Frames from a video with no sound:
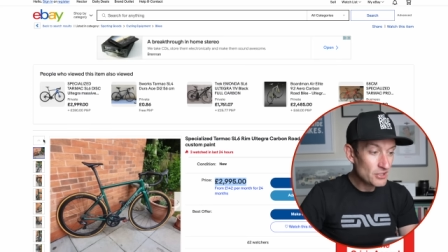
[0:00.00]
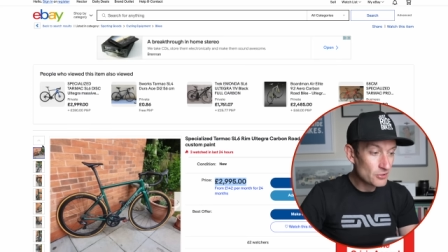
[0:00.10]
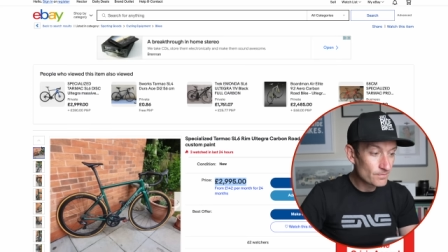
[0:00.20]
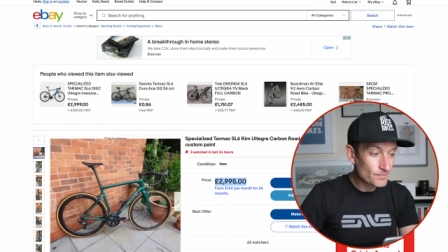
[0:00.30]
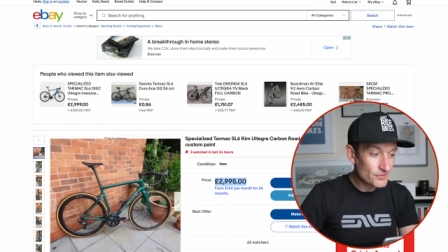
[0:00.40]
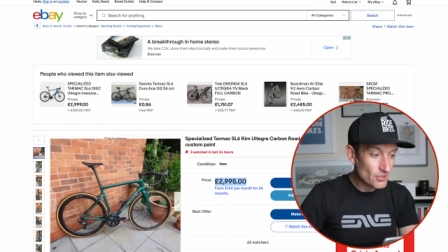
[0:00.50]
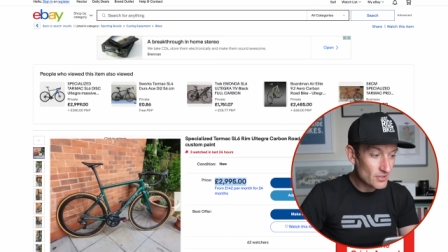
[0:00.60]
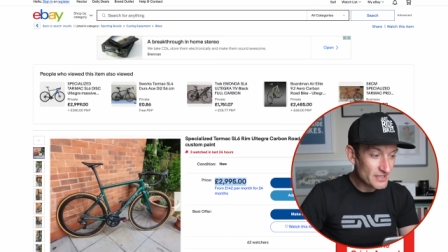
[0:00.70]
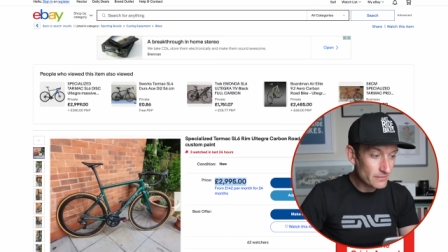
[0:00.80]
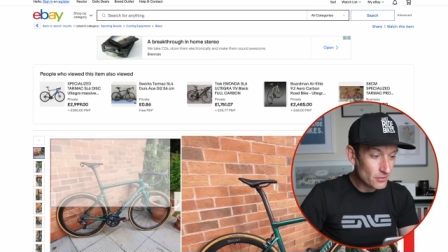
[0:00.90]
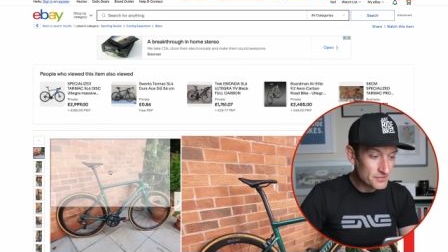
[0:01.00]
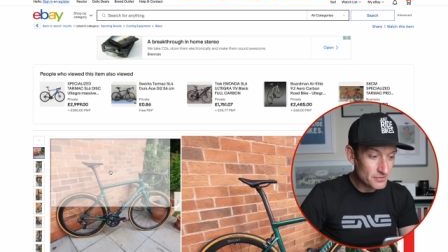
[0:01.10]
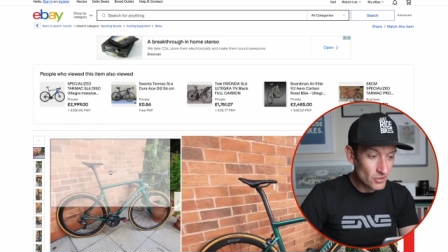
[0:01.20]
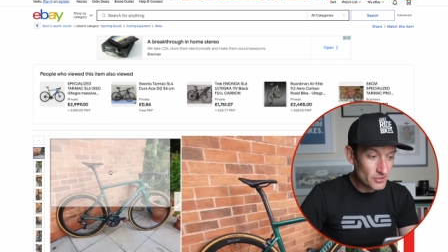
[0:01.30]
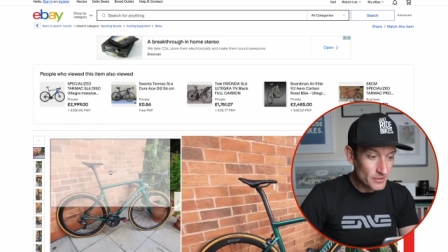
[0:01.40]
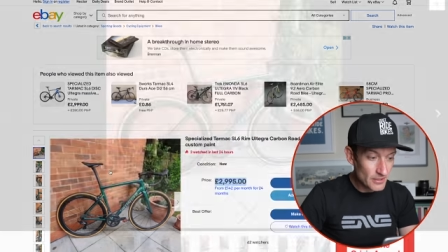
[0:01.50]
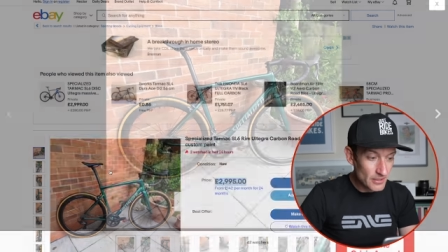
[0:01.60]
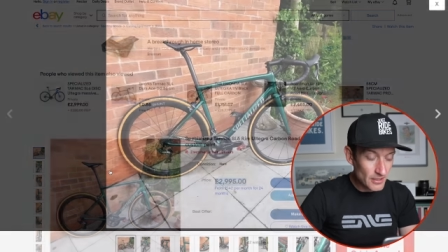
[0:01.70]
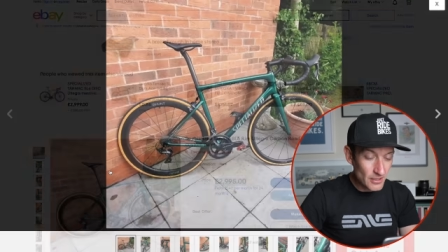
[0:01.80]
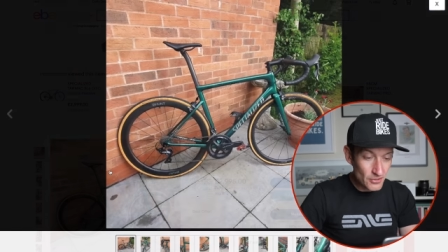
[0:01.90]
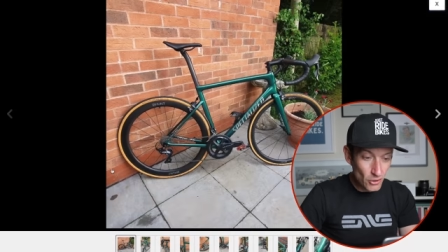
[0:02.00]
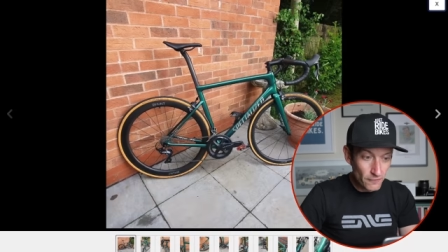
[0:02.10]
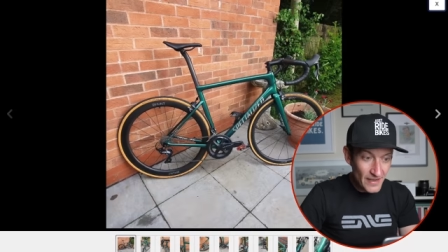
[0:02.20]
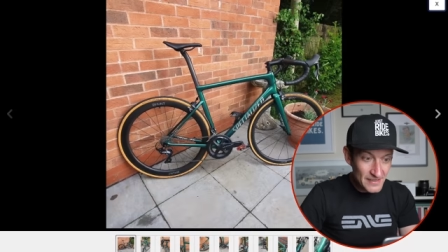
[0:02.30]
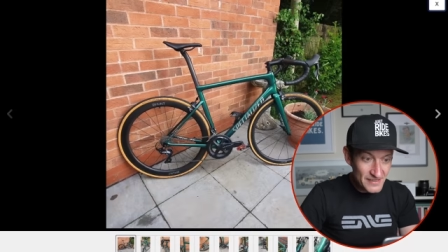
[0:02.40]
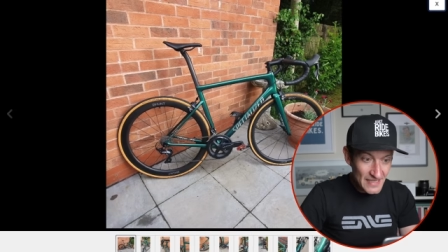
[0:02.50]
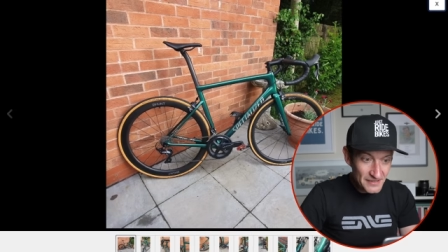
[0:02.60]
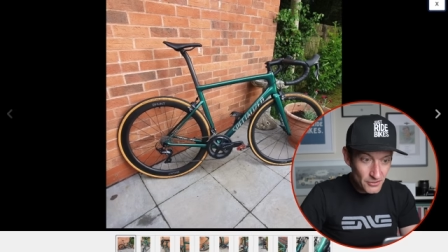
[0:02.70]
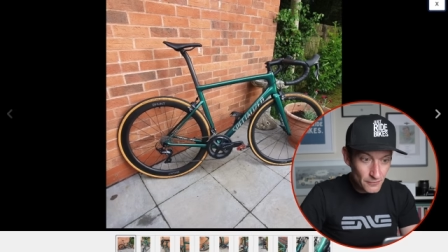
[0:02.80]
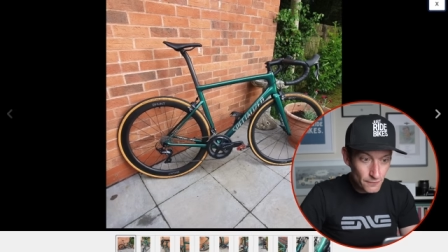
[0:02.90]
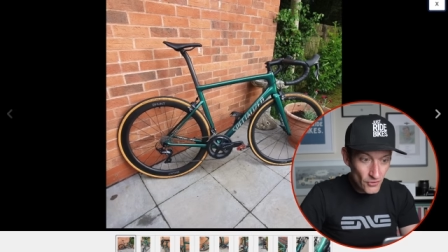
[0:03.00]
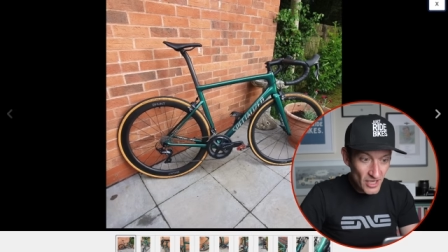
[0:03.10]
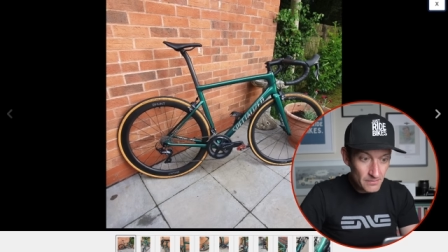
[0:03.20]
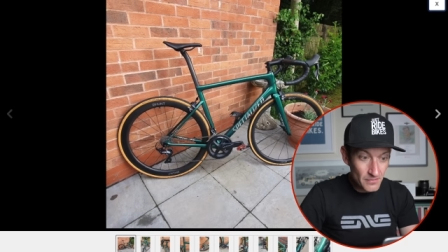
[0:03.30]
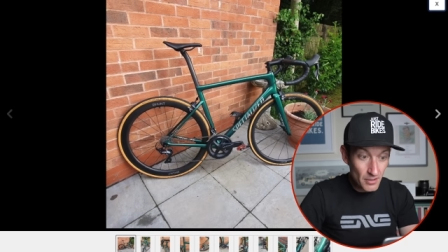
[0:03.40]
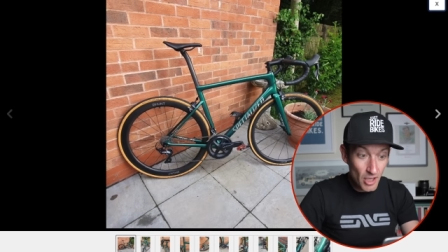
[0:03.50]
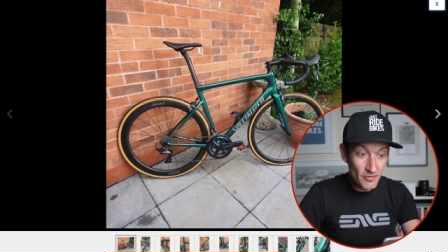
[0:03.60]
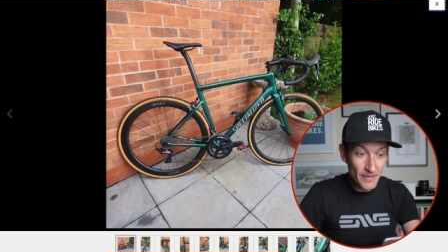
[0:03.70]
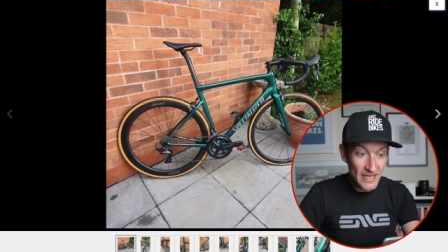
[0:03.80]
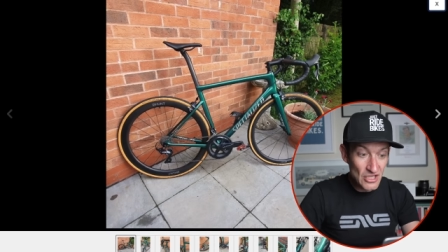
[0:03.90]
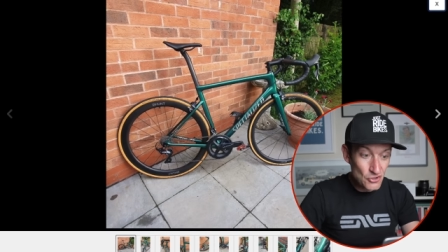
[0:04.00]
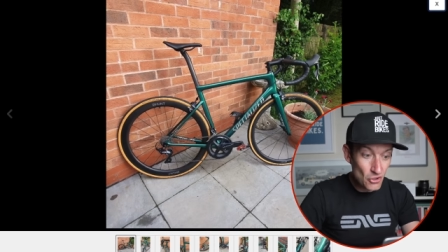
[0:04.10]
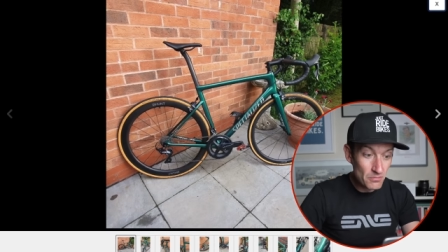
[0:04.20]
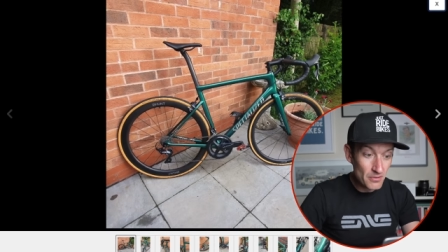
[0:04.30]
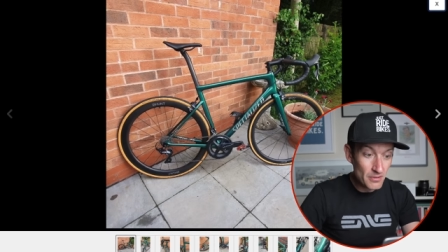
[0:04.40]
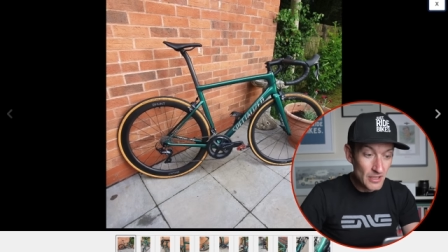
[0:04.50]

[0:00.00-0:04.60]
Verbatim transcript: new. So let's have a closer look. Got a fantastic looking frame, lovely paint job,